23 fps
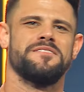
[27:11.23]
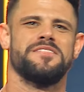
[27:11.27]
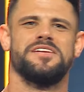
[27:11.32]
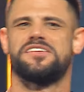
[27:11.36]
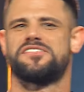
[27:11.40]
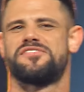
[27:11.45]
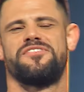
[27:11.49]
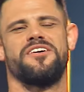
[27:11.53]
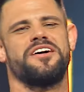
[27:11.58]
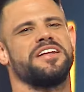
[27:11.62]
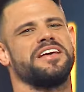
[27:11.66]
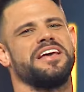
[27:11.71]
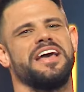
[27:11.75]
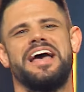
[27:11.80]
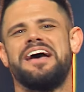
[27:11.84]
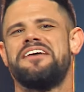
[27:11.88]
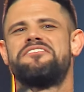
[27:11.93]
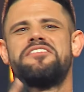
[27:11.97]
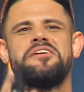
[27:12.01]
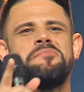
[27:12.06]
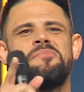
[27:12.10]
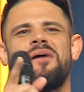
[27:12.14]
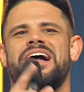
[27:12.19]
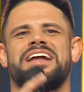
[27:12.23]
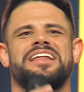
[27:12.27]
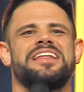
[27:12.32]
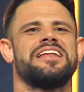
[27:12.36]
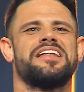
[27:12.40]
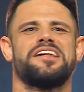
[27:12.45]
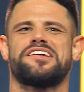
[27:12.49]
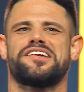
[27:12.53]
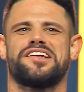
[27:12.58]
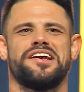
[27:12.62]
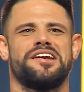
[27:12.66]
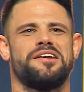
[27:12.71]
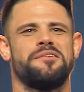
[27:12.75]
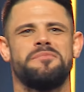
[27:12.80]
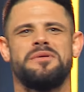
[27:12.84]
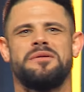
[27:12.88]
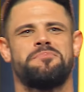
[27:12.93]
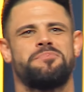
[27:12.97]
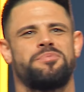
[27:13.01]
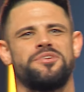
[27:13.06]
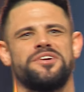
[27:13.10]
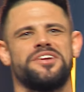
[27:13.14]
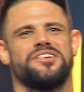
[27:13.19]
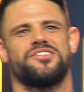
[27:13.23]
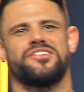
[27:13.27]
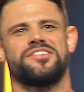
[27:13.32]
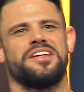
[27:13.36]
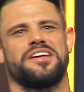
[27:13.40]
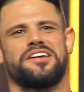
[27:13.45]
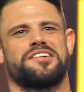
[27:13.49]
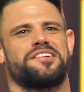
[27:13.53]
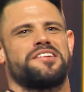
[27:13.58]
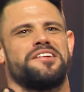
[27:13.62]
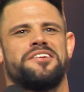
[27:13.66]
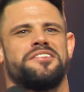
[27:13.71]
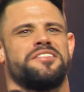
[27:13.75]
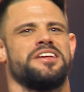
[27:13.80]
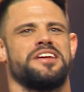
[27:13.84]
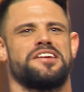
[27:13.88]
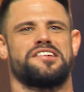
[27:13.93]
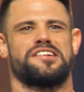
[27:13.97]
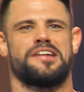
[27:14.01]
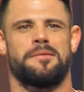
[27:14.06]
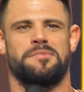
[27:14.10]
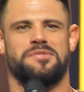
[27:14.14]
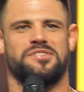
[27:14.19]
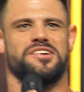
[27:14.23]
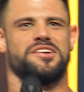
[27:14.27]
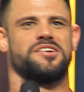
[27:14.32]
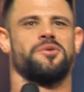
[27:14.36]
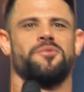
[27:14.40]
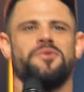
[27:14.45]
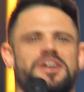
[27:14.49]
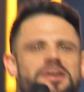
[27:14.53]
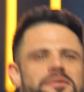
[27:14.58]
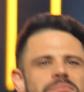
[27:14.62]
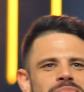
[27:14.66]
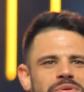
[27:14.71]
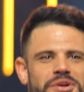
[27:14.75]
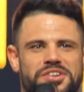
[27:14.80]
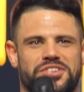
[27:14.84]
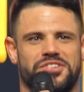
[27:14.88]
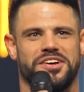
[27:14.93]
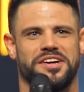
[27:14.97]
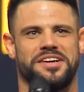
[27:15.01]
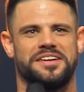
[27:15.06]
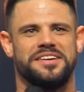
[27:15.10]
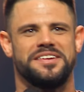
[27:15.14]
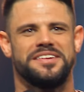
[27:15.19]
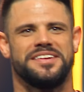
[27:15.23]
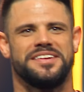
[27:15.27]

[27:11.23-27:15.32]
It's funny, everybody listening to me preach thinks they're the exception to what I'm preaching.